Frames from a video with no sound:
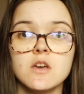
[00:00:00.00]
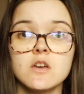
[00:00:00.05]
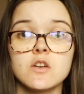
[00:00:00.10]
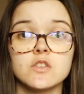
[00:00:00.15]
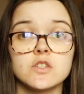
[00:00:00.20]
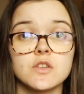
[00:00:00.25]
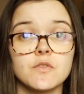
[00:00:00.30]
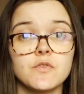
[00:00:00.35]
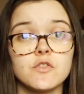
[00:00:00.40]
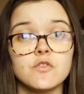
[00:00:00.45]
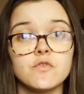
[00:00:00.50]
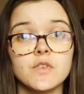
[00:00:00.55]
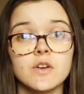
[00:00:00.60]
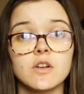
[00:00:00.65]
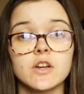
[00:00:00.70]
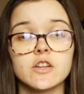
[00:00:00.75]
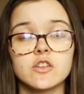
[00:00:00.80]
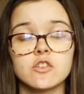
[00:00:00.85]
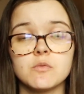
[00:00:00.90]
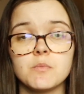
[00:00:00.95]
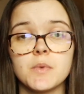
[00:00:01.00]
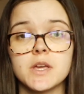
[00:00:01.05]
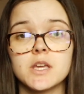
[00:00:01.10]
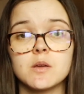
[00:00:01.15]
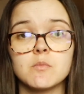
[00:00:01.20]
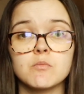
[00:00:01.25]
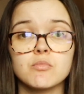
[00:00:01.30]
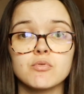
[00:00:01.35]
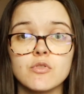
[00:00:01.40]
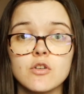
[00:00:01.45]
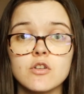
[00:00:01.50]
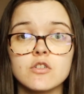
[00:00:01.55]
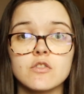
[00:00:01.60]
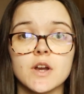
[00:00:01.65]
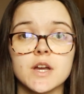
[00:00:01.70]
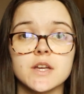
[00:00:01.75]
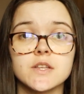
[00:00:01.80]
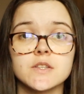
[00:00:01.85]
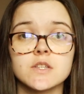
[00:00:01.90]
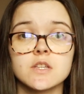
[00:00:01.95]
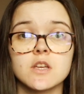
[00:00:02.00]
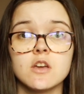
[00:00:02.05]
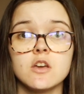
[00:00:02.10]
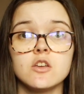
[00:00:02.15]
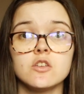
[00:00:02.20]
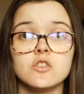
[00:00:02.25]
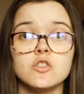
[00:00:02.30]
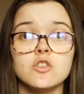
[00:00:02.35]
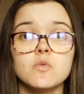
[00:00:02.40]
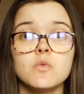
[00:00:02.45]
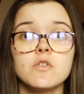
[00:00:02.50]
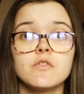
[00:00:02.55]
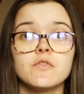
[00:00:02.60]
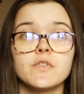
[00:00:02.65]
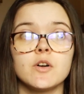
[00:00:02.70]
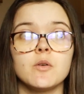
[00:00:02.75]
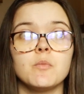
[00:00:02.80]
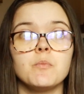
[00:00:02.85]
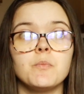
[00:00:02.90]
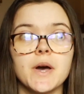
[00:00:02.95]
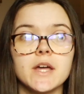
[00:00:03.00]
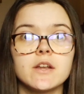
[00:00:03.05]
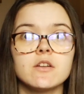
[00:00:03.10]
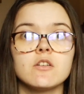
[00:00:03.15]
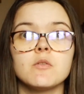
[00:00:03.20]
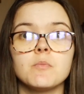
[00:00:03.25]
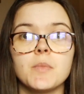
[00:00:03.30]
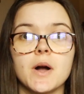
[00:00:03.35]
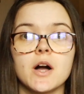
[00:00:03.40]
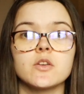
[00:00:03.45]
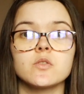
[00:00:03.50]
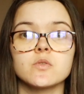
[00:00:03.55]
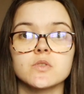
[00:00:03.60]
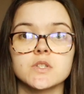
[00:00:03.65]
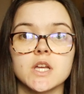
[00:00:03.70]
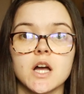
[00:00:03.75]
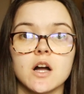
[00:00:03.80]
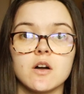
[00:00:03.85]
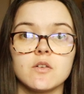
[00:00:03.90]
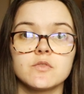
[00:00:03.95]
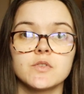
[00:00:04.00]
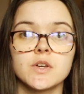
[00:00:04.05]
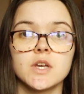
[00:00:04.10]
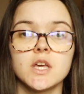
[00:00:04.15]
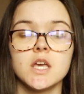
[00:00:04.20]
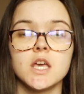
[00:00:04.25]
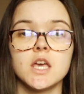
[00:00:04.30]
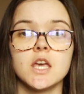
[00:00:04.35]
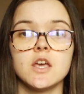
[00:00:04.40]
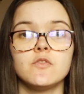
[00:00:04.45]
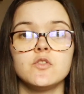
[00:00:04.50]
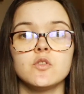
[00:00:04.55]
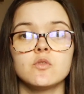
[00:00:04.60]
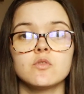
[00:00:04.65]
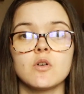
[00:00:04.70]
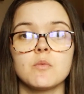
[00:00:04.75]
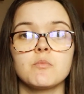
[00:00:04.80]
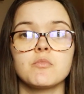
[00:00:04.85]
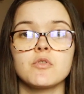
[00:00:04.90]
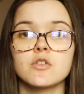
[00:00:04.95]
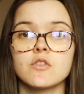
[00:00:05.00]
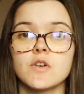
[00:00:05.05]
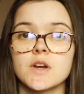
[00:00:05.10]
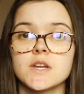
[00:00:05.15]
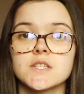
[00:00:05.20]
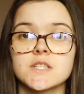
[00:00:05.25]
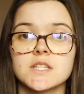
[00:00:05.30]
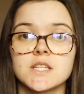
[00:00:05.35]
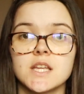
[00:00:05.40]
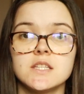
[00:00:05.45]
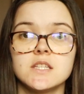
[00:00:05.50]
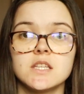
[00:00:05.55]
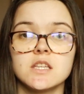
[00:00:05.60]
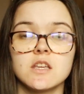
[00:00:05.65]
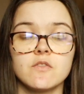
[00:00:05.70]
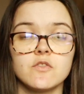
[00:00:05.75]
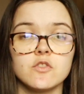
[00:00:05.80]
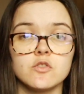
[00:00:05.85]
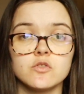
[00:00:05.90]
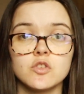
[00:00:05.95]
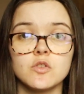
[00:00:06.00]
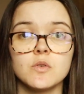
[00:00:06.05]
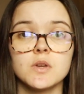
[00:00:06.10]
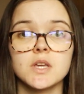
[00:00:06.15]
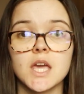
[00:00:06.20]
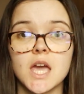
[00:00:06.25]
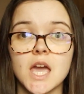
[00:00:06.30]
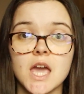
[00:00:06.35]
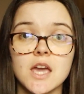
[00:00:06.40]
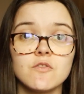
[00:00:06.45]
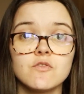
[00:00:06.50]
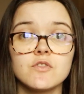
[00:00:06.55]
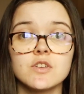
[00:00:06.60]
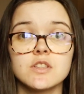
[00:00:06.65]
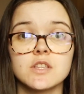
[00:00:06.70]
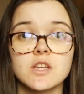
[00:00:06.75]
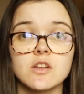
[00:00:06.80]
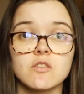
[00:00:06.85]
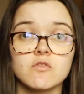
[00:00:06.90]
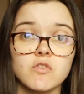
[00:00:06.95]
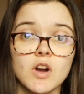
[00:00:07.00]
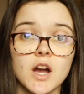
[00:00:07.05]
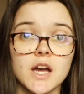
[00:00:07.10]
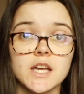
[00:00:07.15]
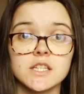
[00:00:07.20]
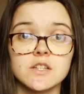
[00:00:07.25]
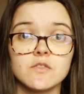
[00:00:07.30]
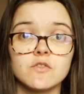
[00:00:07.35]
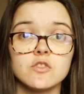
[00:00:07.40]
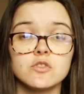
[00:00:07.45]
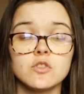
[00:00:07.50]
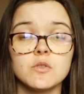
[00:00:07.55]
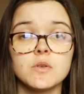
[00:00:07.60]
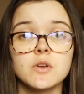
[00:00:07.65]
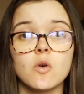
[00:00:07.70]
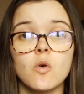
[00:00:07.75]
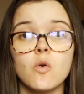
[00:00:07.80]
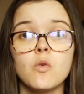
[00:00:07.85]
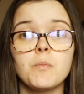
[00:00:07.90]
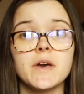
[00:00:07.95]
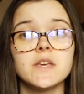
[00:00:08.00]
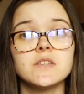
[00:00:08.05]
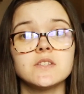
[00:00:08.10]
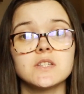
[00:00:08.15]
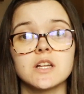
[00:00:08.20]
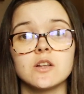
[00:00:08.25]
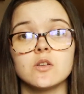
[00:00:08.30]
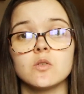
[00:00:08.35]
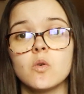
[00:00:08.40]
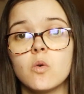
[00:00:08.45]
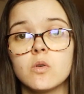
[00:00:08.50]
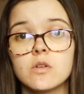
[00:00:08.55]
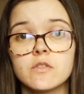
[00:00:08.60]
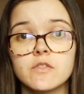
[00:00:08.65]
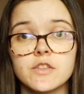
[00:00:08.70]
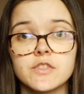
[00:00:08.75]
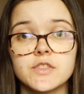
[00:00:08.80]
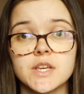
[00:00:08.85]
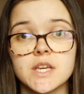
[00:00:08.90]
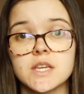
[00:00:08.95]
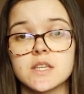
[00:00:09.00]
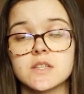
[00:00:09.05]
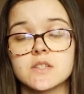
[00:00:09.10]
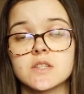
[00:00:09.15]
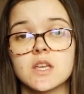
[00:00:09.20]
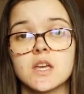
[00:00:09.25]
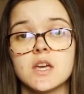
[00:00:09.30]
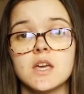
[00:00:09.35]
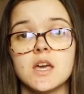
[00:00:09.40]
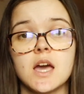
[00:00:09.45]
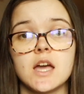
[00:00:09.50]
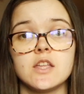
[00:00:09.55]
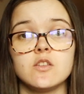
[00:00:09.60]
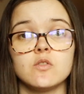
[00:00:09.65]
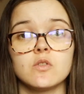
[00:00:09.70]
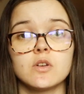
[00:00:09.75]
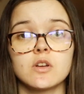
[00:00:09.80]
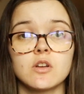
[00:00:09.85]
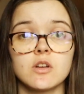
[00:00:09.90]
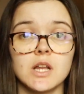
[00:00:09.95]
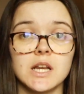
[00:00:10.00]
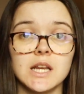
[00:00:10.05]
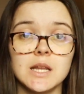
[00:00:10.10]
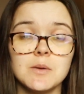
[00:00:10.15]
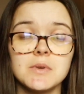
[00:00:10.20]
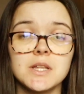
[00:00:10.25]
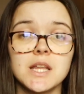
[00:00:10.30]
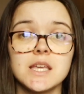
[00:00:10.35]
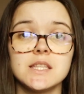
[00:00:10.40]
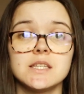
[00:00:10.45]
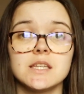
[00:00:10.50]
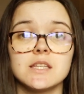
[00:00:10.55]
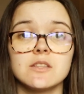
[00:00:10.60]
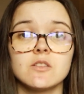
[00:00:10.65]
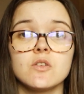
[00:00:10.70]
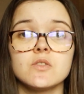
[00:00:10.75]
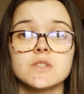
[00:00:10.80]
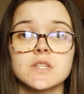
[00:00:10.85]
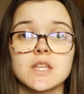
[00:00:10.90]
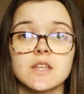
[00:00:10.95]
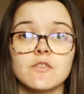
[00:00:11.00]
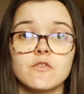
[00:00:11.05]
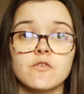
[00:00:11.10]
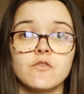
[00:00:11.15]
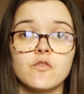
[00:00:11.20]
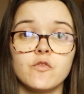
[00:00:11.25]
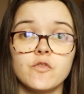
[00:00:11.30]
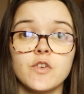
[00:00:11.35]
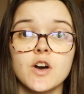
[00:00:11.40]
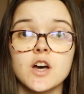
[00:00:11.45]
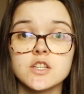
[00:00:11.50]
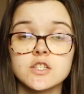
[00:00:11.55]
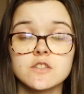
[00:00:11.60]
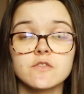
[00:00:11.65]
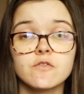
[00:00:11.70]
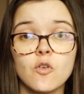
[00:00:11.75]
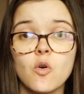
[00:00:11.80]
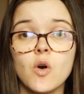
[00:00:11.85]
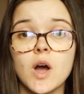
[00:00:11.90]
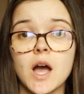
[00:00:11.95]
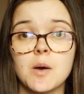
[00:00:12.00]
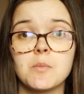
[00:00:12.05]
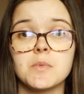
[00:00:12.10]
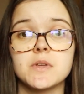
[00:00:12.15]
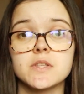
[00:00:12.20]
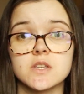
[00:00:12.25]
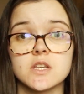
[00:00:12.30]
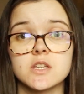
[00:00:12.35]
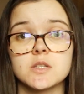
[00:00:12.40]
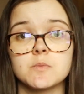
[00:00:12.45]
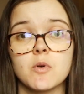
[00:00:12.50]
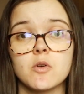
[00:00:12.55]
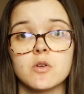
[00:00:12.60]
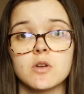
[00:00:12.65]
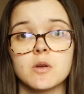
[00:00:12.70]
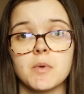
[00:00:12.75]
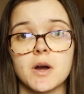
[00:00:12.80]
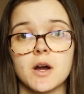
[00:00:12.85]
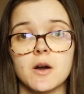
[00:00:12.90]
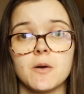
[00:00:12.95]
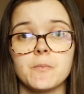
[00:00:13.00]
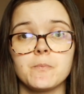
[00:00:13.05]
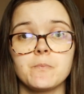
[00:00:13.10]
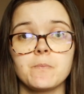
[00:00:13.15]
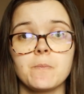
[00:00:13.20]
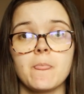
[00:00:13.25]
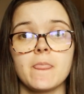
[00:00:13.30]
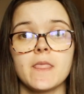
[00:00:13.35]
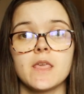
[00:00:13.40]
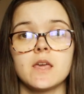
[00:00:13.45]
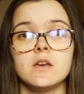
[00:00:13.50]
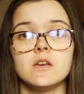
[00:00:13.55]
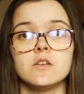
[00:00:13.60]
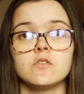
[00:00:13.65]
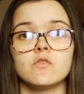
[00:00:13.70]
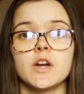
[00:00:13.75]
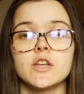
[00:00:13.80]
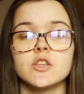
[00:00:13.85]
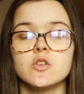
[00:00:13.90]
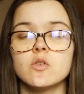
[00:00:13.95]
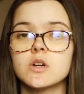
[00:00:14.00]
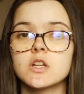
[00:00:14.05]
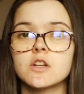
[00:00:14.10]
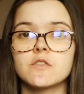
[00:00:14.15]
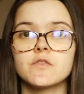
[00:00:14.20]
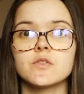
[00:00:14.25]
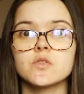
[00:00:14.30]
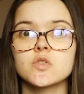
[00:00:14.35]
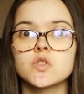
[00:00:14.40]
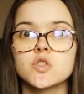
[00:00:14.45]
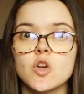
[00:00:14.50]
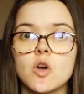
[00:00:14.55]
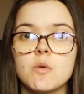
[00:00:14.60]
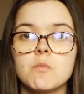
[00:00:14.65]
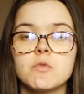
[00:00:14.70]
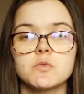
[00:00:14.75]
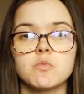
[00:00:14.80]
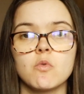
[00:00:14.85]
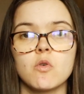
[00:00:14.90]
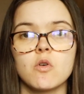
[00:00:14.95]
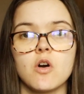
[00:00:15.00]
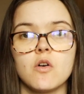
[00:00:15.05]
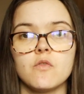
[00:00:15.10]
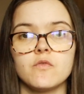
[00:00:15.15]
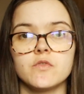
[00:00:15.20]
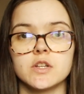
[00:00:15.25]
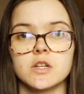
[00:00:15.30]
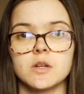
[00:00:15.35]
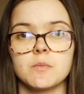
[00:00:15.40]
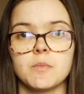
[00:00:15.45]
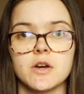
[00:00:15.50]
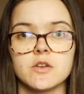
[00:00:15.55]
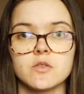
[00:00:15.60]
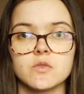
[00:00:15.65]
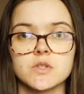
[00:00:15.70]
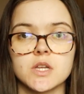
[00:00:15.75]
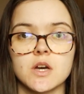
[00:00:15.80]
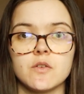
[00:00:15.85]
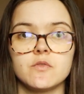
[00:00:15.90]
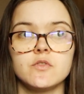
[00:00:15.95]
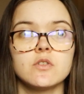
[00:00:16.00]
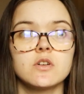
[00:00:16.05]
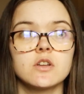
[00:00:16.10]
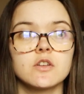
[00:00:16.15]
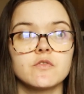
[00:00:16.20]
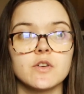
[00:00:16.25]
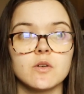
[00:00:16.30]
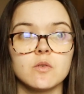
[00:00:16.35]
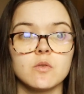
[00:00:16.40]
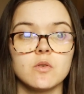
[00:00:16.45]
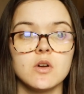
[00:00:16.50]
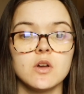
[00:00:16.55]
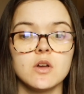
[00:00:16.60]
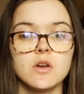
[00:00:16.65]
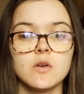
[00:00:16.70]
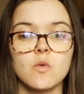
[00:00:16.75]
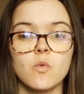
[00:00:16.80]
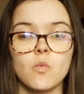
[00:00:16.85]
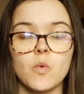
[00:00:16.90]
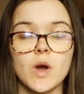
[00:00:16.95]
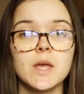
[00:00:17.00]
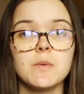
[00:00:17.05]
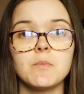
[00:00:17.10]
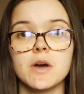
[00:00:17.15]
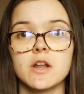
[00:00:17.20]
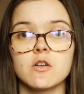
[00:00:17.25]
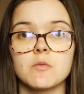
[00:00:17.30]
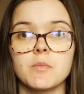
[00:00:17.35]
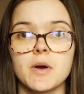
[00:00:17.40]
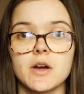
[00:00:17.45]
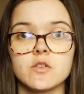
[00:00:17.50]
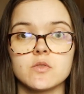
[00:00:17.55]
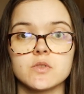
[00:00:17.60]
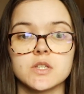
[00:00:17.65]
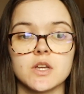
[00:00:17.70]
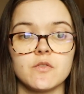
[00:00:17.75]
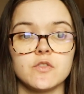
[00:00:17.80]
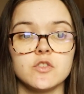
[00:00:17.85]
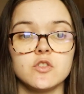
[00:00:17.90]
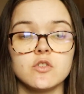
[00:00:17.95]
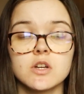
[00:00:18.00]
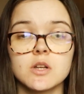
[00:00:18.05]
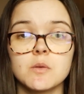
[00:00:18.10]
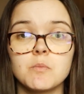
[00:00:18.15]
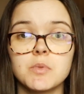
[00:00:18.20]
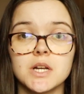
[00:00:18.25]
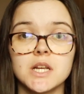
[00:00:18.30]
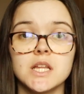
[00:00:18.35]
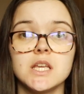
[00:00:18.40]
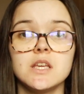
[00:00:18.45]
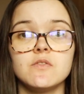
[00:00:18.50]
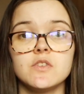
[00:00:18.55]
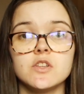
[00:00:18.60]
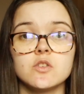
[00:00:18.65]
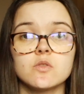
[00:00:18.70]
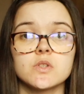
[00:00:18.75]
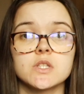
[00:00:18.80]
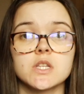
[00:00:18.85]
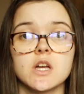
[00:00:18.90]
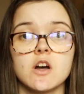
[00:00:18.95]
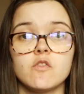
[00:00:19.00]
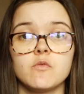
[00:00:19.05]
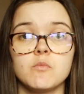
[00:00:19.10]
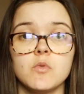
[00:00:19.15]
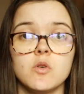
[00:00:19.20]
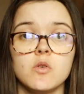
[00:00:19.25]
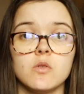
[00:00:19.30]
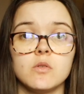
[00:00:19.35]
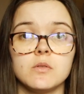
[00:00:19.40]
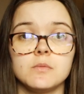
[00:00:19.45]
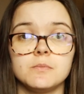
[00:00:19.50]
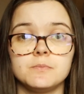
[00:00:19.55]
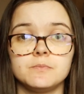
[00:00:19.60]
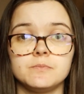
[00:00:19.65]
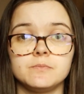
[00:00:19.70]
Because if you feel like you're making progress, you will feel better about yourself. If you're not procrastinating, if you're doing everything right, if you're doing all basically all of the things and you're eliminating those first four habits I spoke about, right, you're going to feel so much more confident about yourself. You're going to feel way better about yourself and you're going to believe in yourself more.